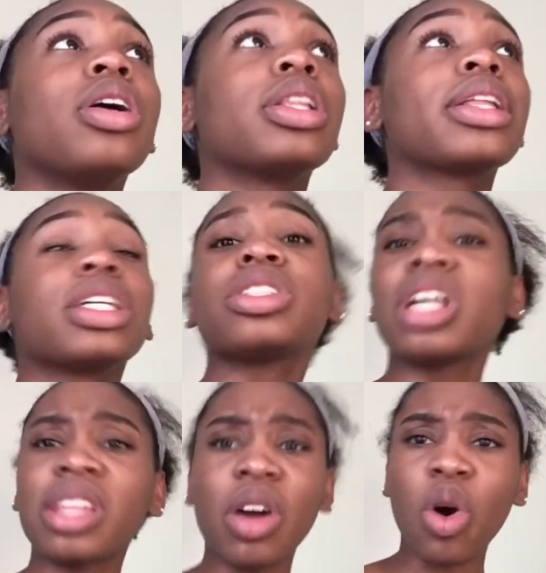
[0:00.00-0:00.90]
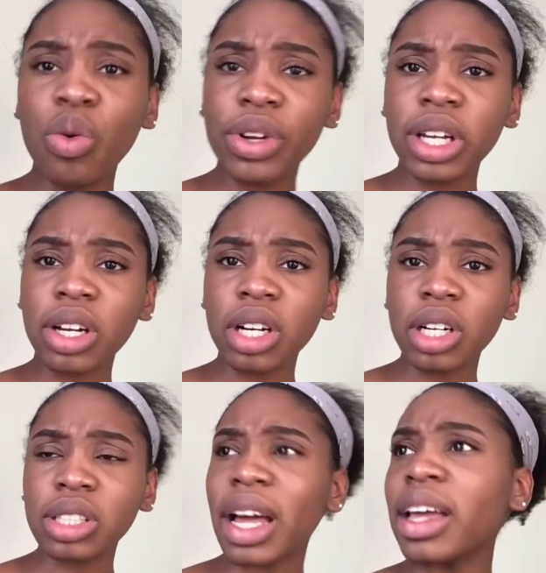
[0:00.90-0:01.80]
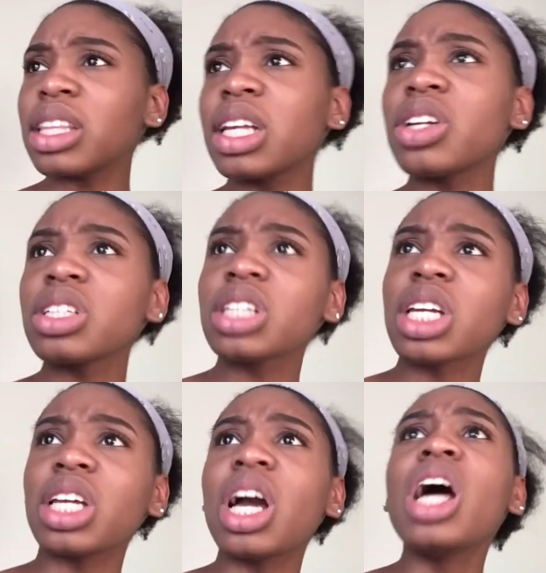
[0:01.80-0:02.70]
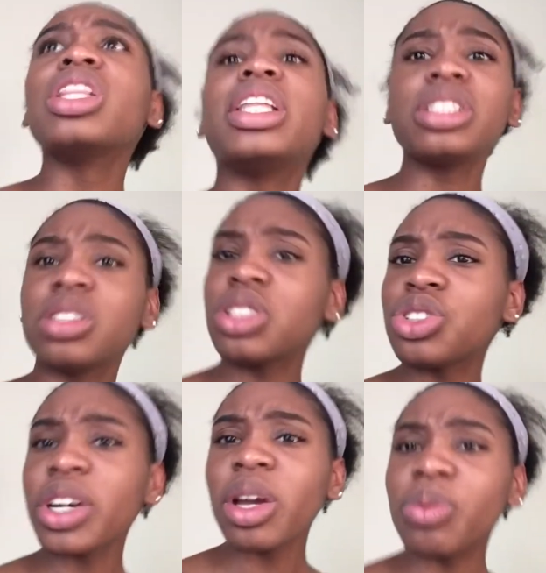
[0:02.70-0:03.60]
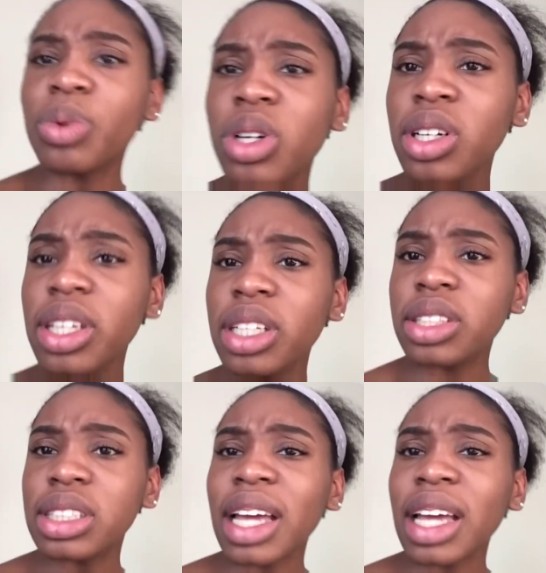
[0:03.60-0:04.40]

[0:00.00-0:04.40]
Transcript: Like, there's nothing over here. Like, literally, this straight woods.